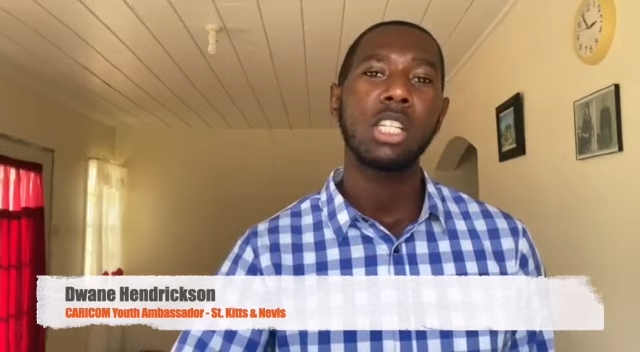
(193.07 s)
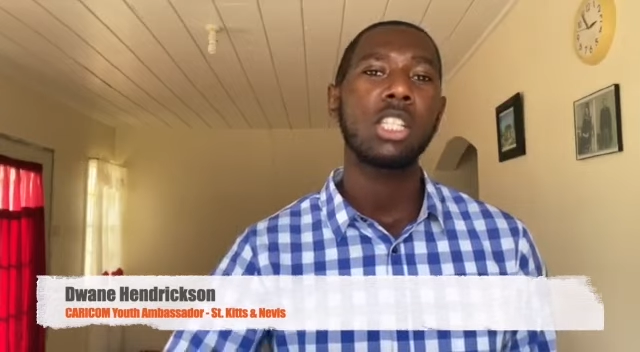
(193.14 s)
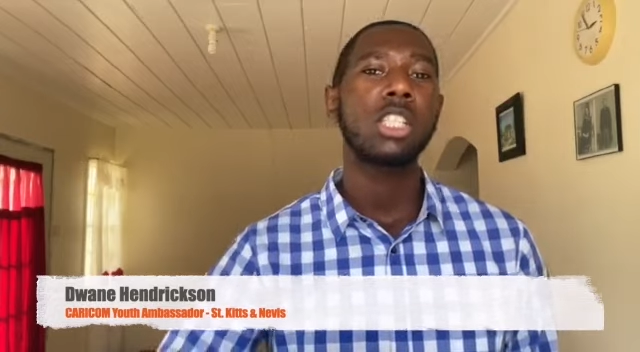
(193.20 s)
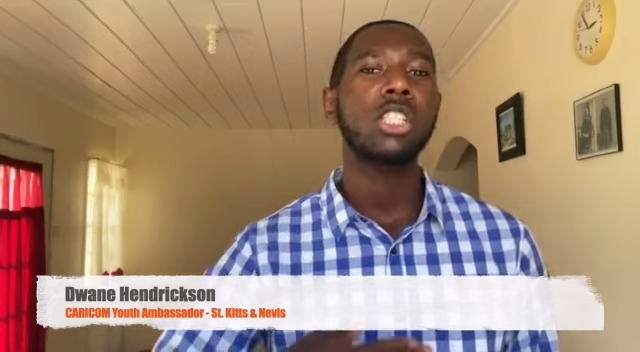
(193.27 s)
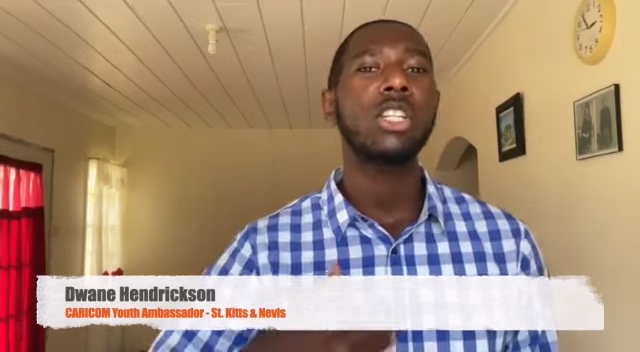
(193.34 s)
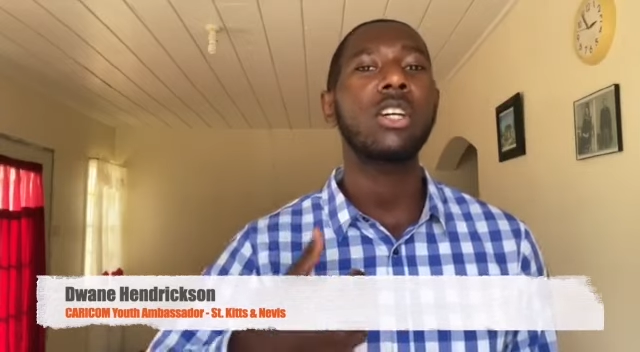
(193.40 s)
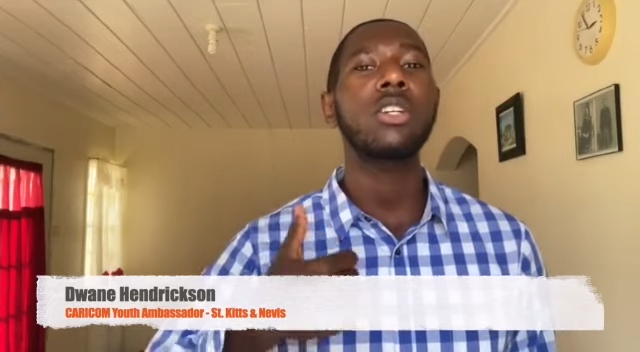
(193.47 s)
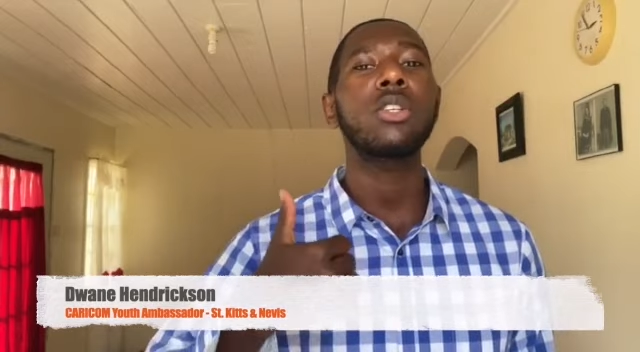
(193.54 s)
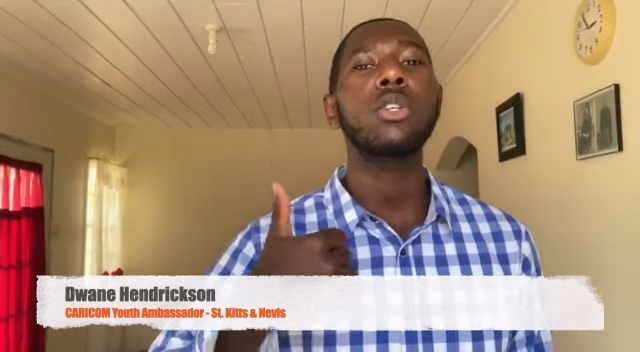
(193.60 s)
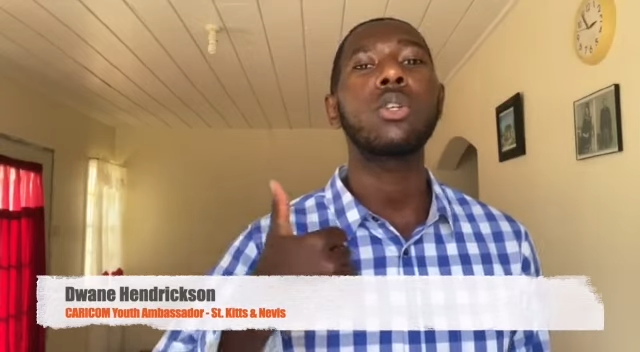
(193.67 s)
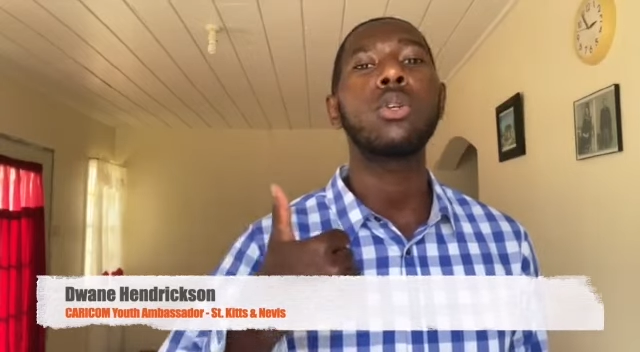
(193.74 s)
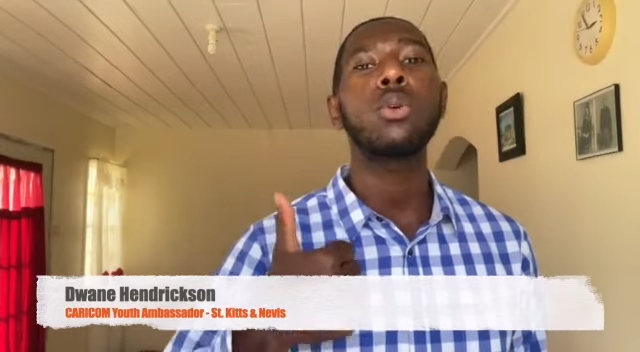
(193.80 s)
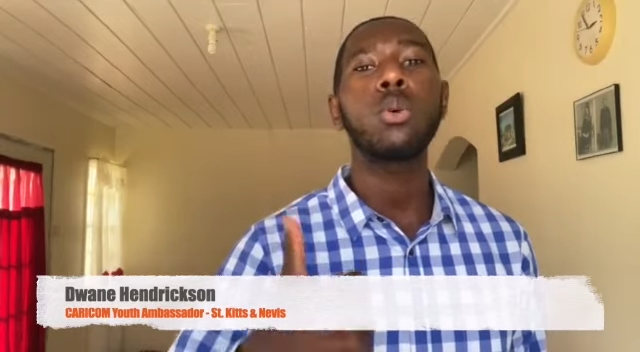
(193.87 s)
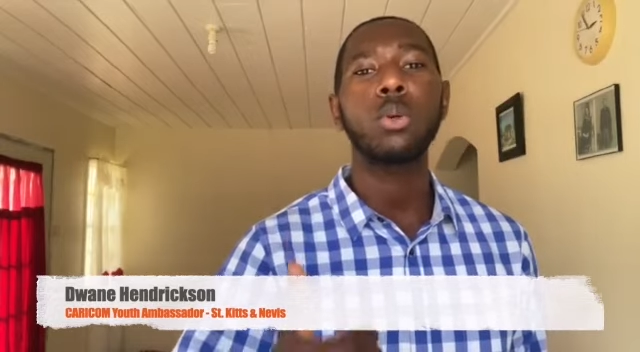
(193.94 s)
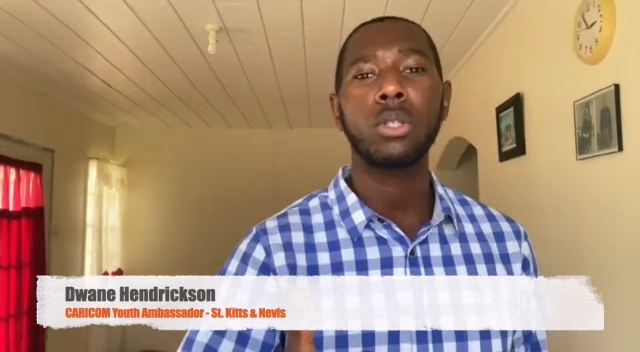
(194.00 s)
shared
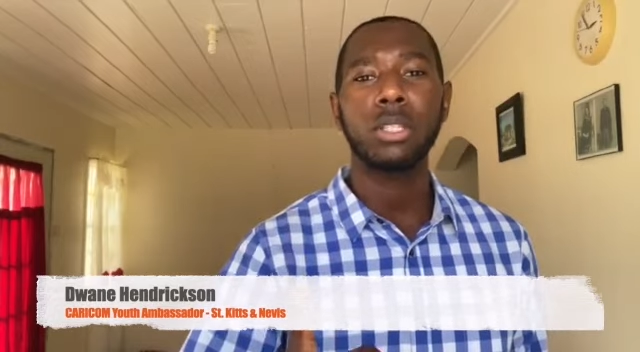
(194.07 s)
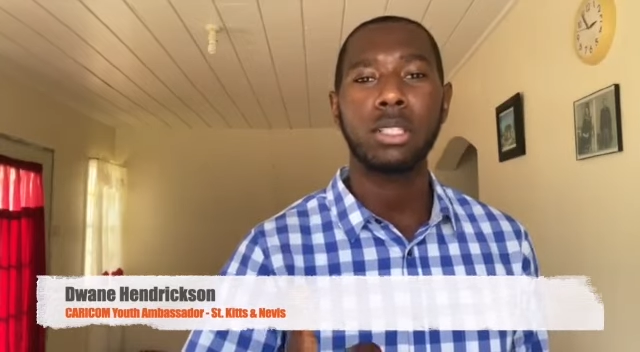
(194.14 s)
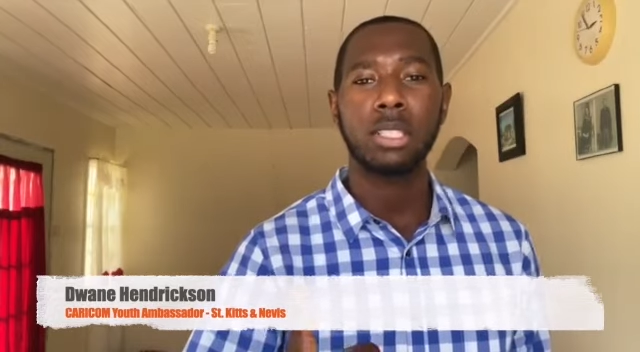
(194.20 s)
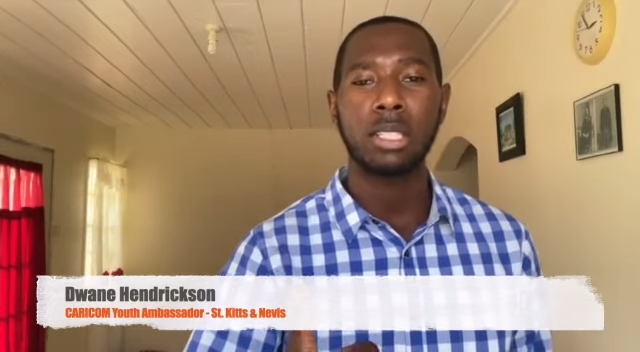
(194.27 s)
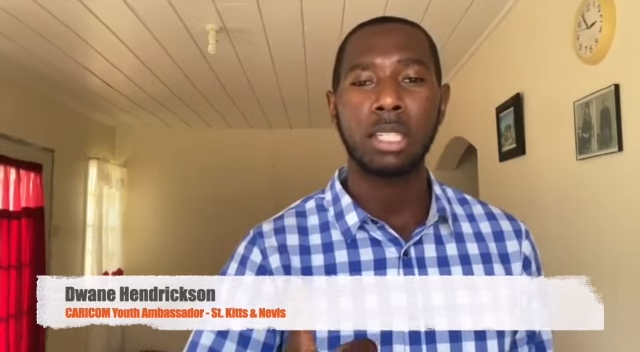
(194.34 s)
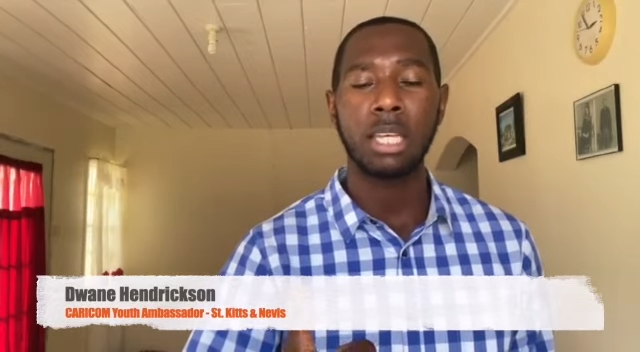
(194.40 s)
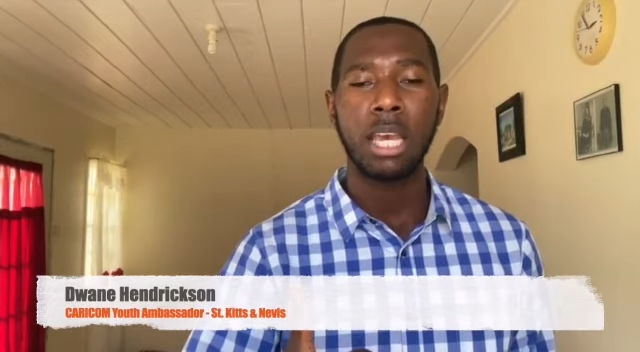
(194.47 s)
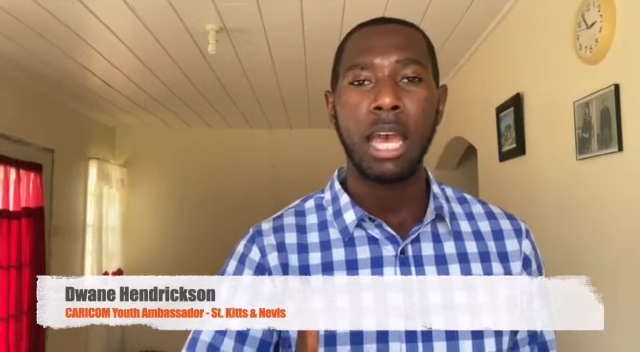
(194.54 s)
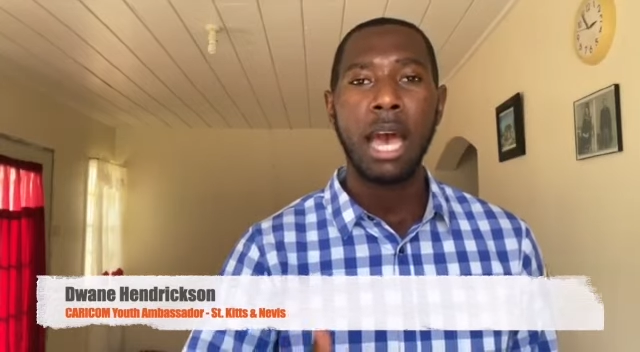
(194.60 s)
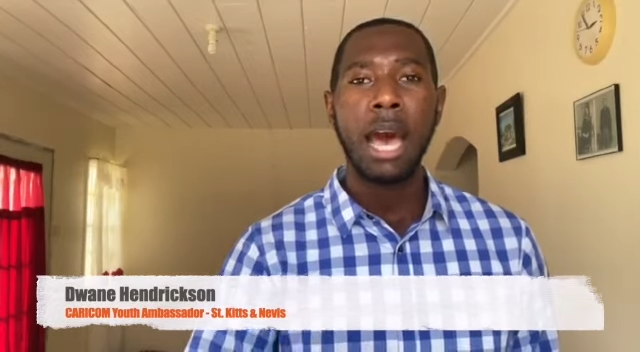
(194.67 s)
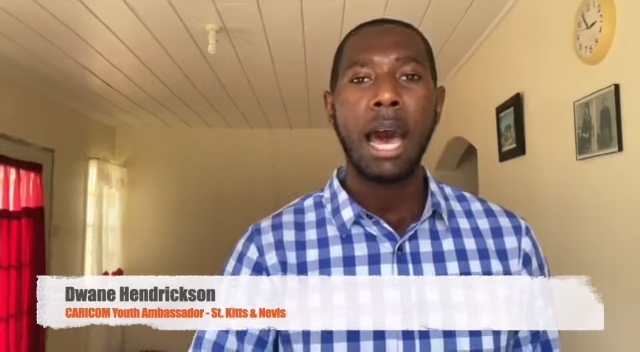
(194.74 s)
unity.